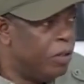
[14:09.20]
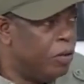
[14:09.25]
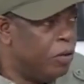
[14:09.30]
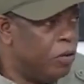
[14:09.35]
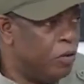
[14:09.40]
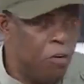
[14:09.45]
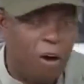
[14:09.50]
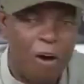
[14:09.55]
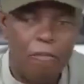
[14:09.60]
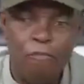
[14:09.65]

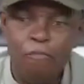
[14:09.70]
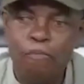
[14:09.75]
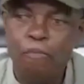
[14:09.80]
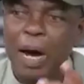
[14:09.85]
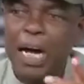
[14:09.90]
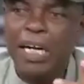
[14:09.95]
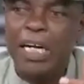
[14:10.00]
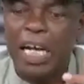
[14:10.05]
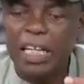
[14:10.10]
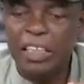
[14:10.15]
who have
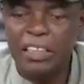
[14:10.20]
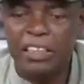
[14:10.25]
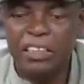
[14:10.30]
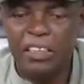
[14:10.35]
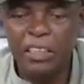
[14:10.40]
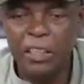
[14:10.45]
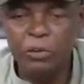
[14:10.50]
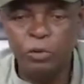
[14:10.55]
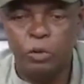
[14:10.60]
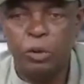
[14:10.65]

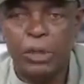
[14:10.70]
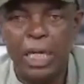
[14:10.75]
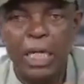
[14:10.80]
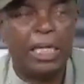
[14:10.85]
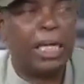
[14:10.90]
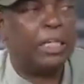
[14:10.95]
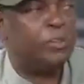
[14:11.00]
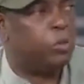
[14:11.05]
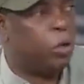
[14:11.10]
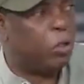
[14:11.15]
managed to
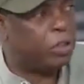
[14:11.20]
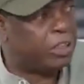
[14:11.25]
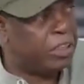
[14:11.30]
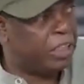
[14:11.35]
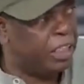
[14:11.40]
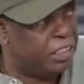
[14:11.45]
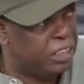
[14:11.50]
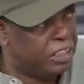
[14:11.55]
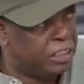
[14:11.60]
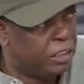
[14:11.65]
take us
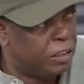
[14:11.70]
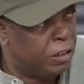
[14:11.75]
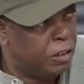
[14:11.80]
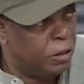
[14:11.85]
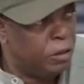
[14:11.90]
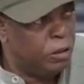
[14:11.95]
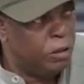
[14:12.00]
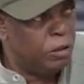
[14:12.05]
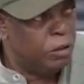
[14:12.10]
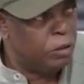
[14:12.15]
hostage
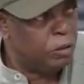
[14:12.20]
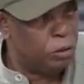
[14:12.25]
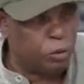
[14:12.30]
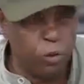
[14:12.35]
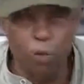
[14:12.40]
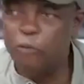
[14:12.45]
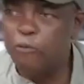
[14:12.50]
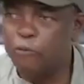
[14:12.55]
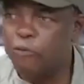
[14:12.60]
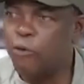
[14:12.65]

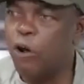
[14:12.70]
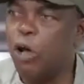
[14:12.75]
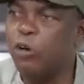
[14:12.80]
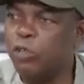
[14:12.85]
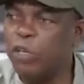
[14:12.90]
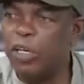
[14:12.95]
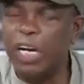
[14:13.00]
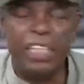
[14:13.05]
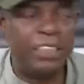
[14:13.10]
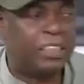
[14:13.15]
through
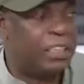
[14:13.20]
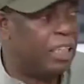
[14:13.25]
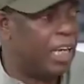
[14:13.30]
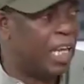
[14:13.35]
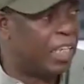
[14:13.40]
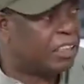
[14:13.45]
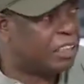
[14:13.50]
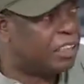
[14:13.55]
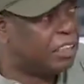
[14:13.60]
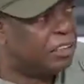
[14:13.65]
fraudulent
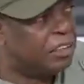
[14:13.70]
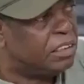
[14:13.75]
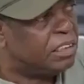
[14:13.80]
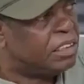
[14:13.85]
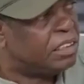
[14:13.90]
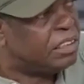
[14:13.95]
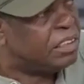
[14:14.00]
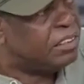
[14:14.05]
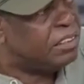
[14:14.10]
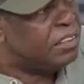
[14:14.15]

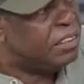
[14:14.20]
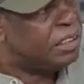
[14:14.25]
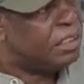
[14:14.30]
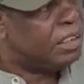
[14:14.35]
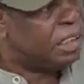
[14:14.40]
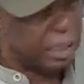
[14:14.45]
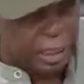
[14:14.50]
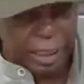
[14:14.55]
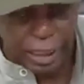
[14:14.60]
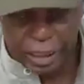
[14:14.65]
elections?
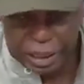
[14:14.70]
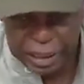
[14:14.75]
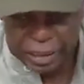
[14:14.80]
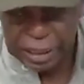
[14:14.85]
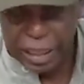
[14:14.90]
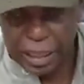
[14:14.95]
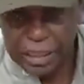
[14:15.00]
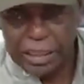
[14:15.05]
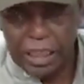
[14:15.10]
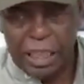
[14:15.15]

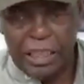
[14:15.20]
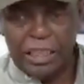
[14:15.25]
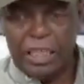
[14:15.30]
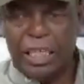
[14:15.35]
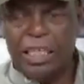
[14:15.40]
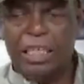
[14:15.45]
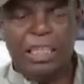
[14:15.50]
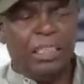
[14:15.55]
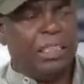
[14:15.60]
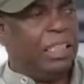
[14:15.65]
Is
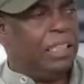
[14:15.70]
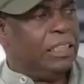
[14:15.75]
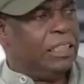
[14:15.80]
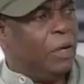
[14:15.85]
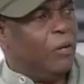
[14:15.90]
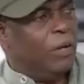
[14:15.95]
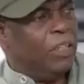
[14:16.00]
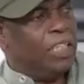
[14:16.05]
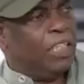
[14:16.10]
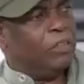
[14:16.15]

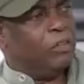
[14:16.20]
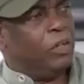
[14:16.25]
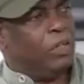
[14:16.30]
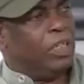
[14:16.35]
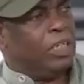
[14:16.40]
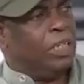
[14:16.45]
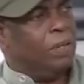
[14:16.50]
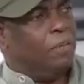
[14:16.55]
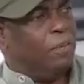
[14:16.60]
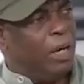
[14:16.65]
that what they're
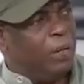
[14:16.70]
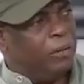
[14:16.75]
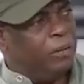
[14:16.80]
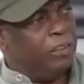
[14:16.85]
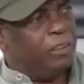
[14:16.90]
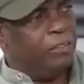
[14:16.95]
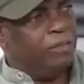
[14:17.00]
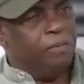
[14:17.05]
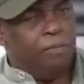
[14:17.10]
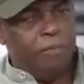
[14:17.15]
talking
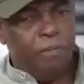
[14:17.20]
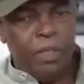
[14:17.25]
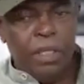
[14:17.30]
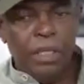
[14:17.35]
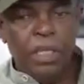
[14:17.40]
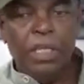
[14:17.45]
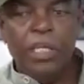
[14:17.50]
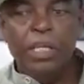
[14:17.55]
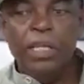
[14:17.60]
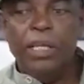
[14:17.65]
about?
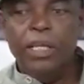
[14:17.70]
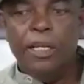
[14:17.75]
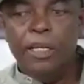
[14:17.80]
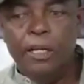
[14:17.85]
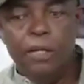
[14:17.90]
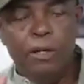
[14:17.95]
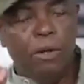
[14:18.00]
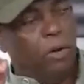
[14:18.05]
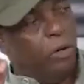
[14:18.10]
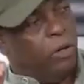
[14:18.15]

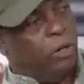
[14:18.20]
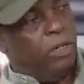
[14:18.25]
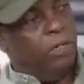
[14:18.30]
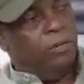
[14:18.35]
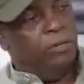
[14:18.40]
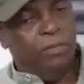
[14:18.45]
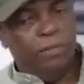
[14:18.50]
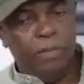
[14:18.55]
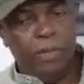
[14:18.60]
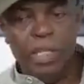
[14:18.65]
Look,
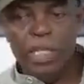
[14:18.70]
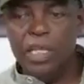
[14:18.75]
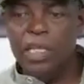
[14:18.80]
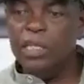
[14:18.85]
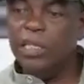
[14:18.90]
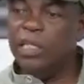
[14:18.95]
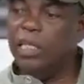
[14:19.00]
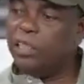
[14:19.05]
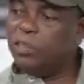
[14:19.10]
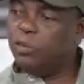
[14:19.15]

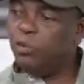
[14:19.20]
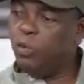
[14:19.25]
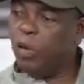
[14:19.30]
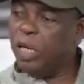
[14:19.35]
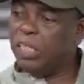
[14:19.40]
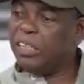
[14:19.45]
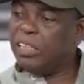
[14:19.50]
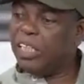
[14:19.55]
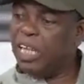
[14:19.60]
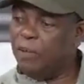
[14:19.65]
these
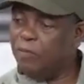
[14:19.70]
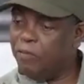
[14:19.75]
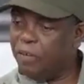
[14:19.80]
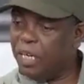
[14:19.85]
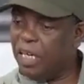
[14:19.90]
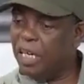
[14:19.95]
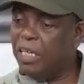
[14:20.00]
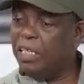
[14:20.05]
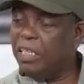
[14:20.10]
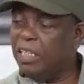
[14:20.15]
West
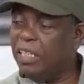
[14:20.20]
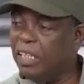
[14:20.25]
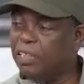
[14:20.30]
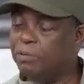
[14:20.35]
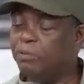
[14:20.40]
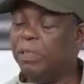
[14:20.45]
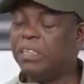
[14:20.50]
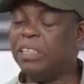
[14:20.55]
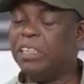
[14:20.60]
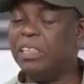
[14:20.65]
African
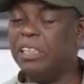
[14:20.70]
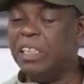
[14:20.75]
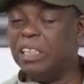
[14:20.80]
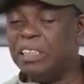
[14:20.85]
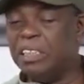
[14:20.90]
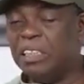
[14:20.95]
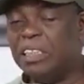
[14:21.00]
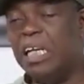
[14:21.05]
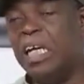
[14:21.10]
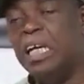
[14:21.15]
leaders must
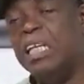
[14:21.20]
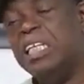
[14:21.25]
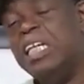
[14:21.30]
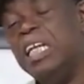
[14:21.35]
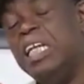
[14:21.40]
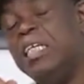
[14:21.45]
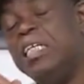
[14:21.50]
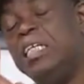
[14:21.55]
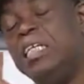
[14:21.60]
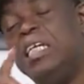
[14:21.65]
understand
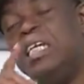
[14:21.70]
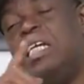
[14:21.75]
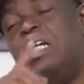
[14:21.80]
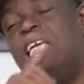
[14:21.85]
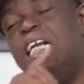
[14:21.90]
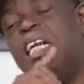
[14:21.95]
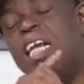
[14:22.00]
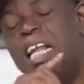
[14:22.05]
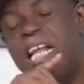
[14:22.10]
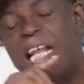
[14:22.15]
in
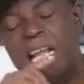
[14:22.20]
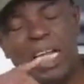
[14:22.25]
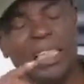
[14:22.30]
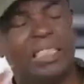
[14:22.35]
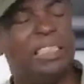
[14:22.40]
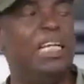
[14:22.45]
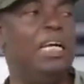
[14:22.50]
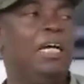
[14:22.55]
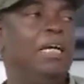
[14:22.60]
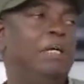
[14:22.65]
clear
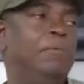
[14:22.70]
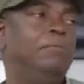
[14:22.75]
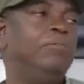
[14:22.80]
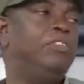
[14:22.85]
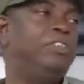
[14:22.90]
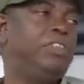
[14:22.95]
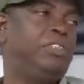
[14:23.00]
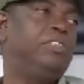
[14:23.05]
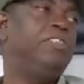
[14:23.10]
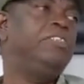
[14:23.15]

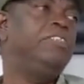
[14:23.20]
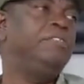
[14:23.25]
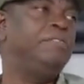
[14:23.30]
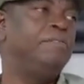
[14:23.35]
terms